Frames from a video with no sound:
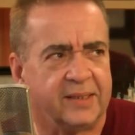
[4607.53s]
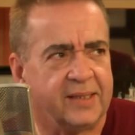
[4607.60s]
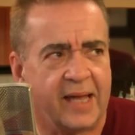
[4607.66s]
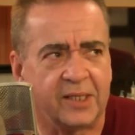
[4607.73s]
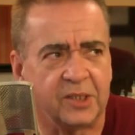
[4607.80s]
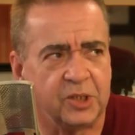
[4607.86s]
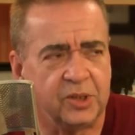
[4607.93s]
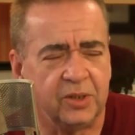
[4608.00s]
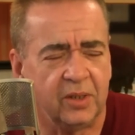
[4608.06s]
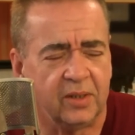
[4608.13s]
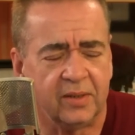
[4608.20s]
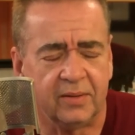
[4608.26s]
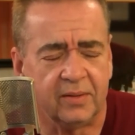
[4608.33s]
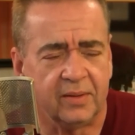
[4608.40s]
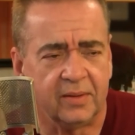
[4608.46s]
Next
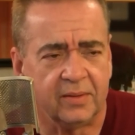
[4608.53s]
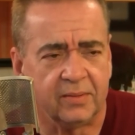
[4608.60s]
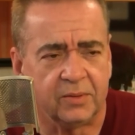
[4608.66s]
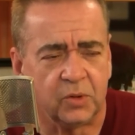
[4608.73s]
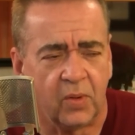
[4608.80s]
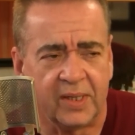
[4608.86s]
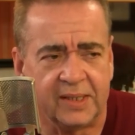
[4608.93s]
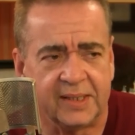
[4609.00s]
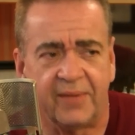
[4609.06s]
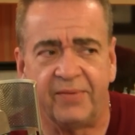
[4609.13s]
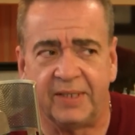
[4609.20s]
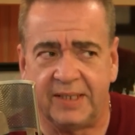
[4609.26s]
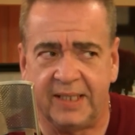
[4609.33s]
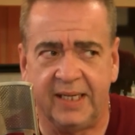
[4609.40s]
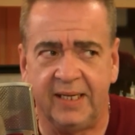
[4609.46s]
or
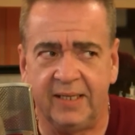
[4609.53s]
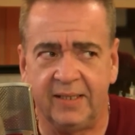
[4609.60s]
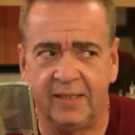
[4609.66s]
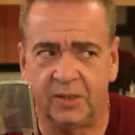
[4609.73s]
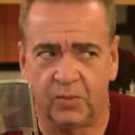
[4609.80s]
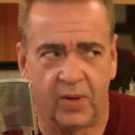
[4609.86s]
2017 is